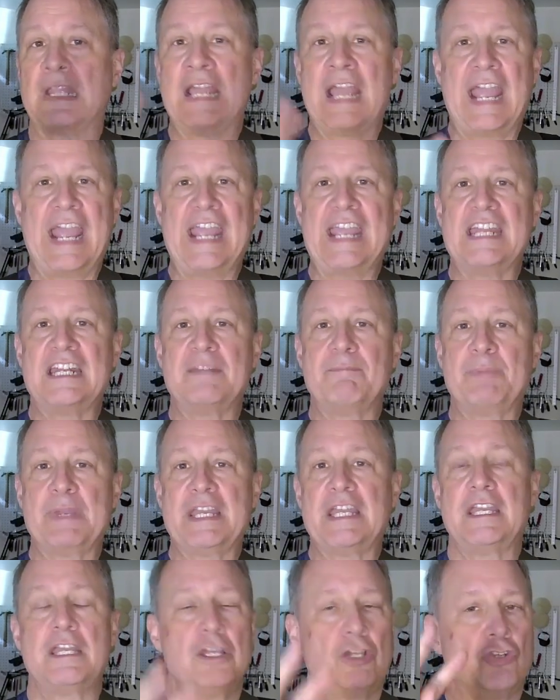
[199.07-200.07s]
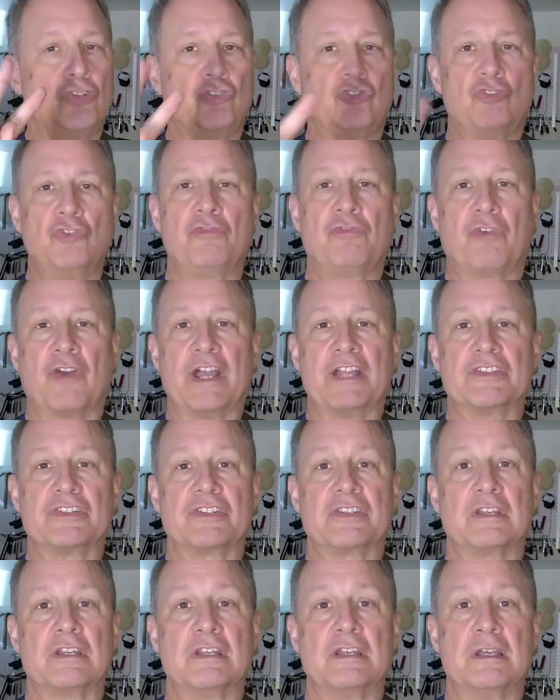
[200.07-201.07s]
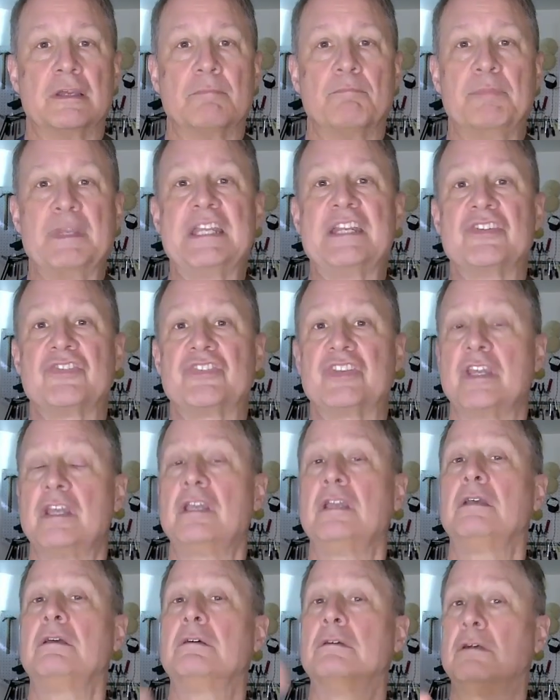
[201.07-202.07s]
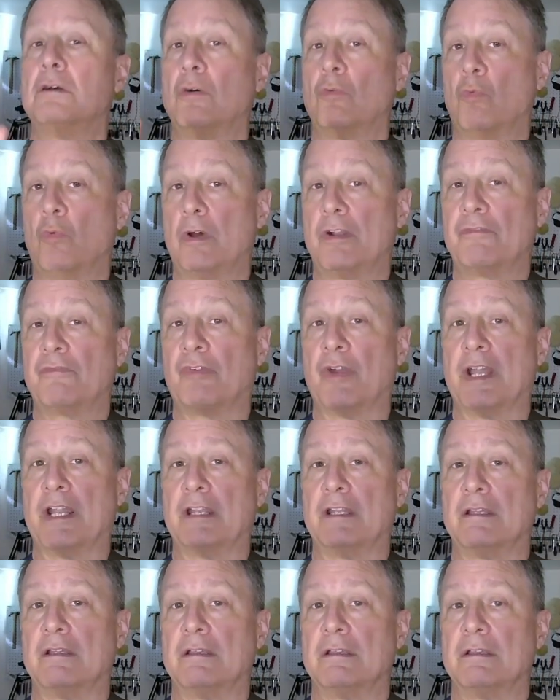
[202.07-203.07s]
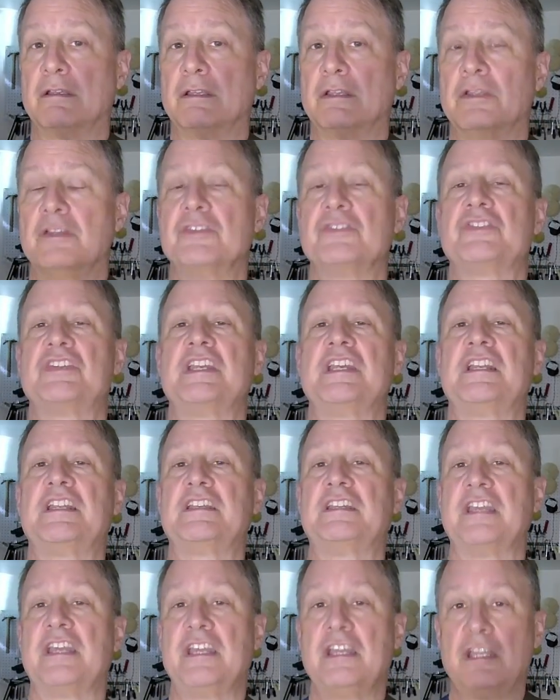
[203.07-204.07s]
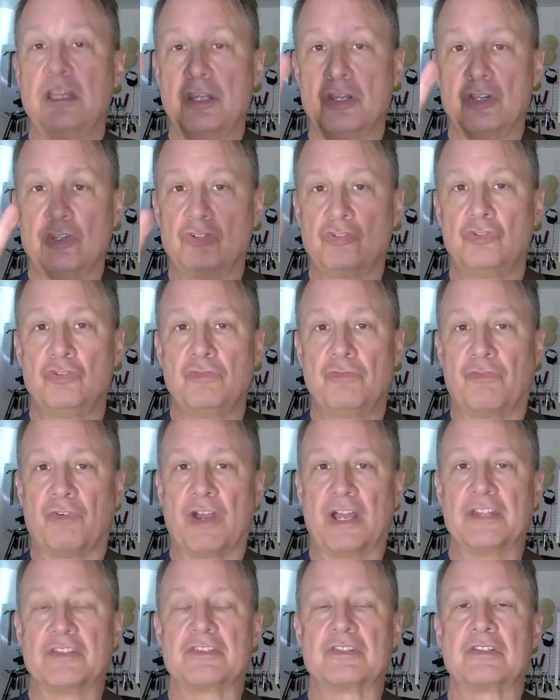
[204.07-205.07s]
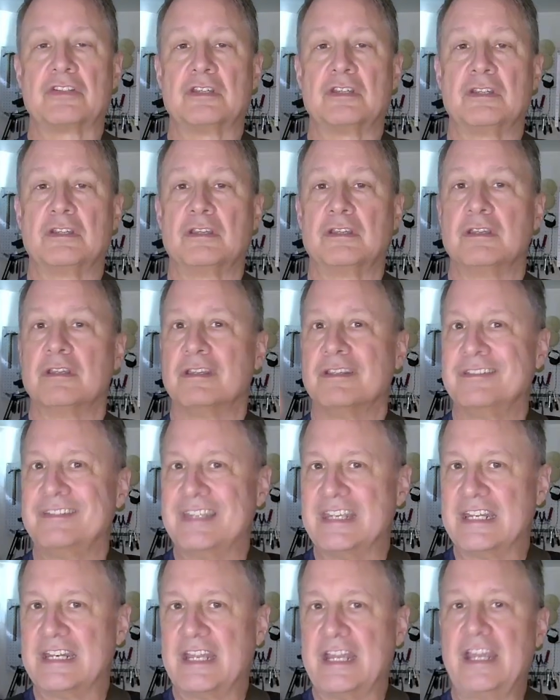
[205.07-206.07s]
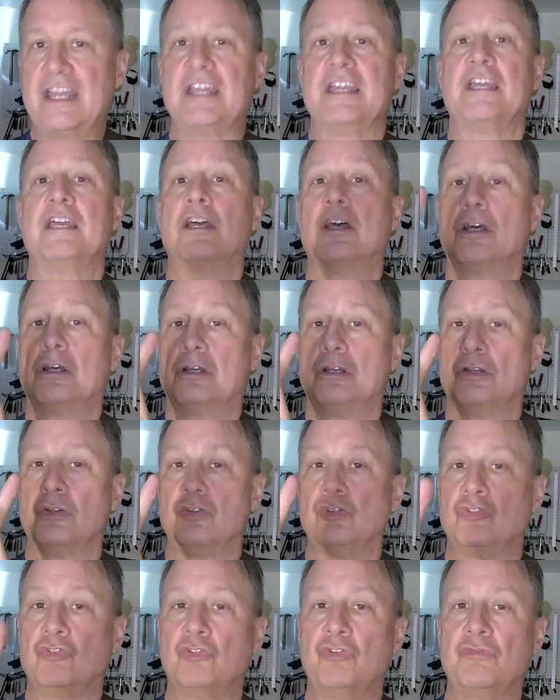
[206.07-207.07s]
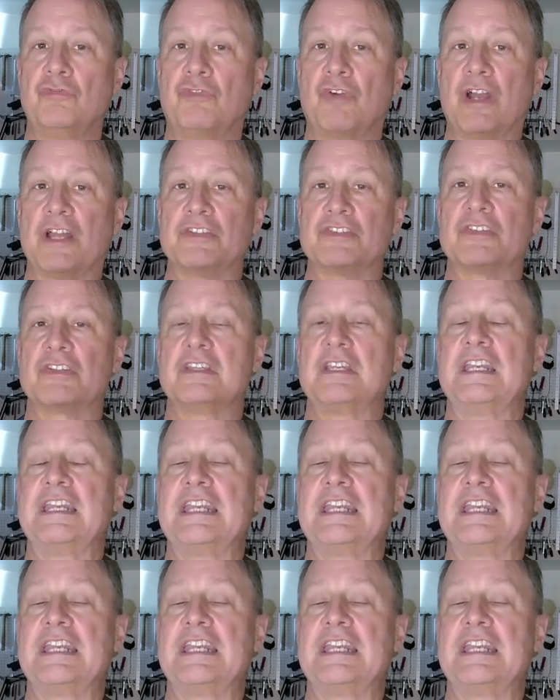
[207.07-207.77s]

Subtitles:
A to B, two frets. B to C, one fret. C to D, two frets. D to E, two frets.